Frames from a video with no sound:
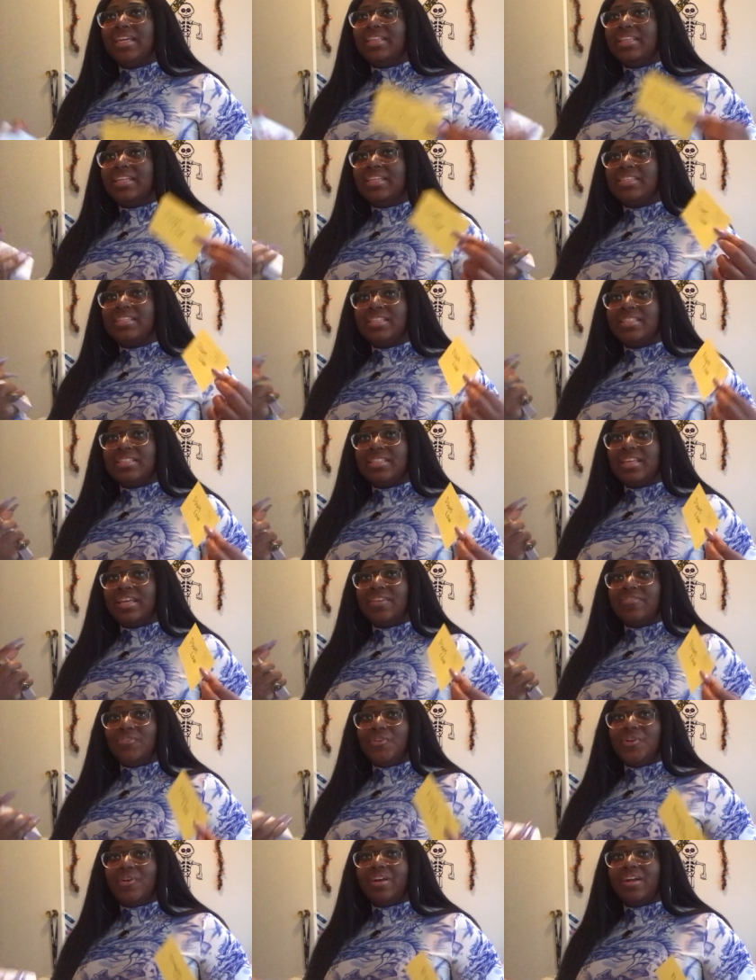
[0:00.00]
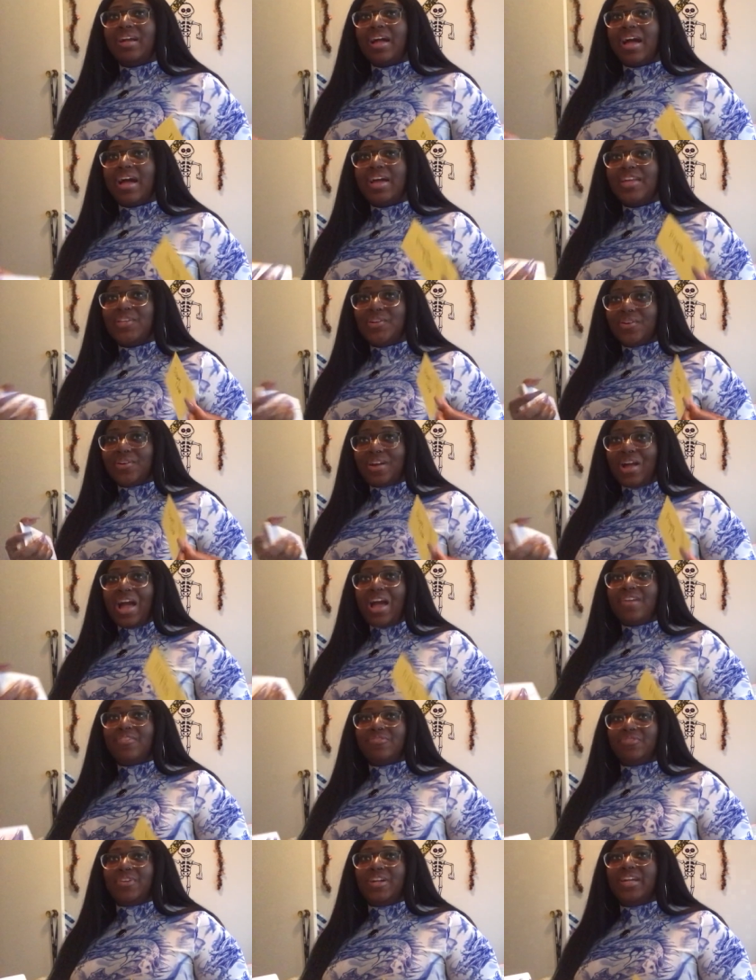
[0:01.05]
This is if you're a guy, your
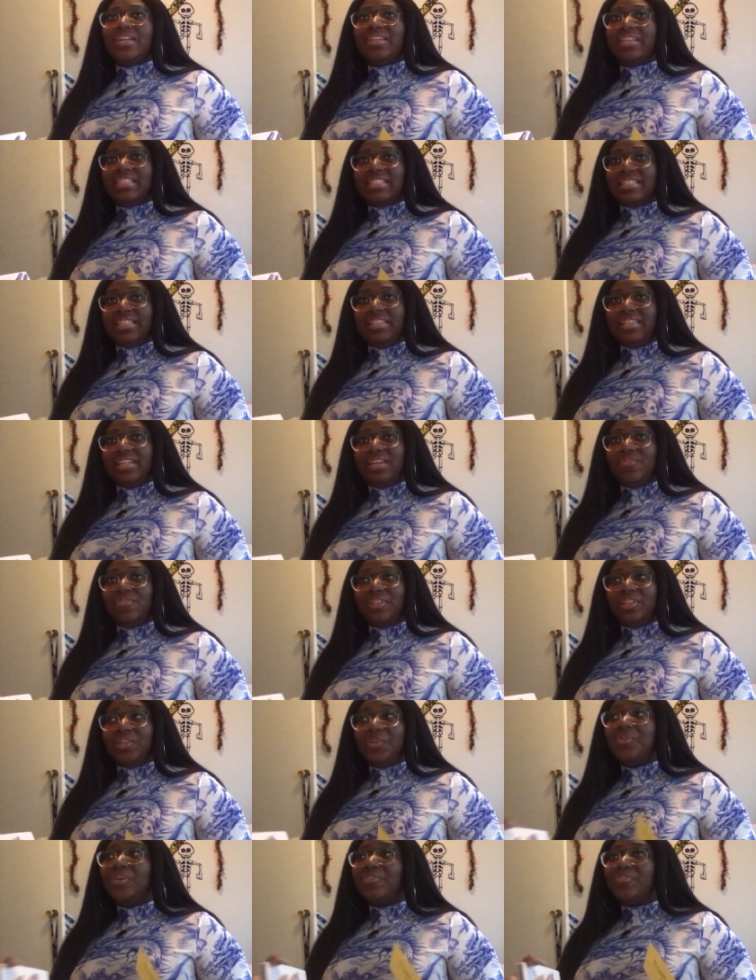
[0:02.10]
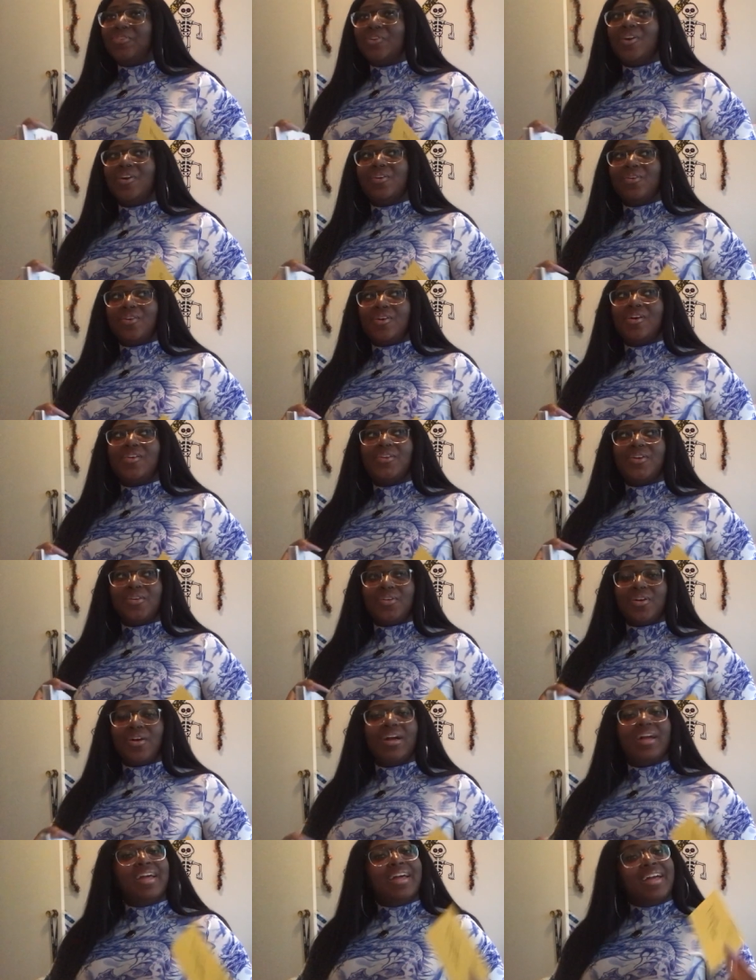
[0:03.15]
guy friend is in love with you. If you're a girl, your
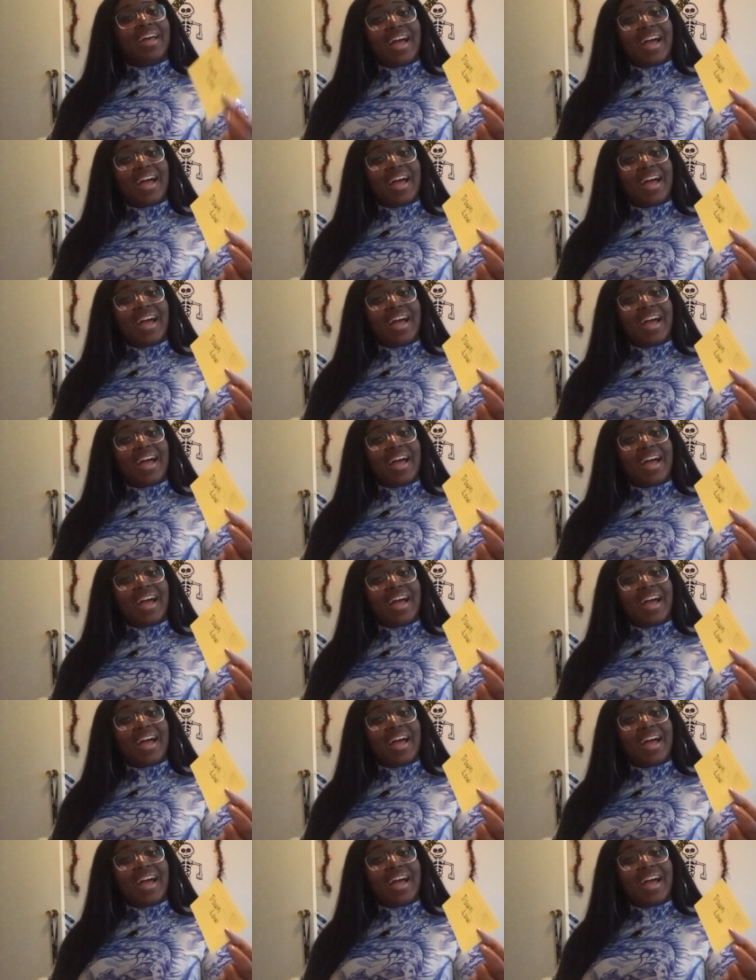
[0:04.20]
girl.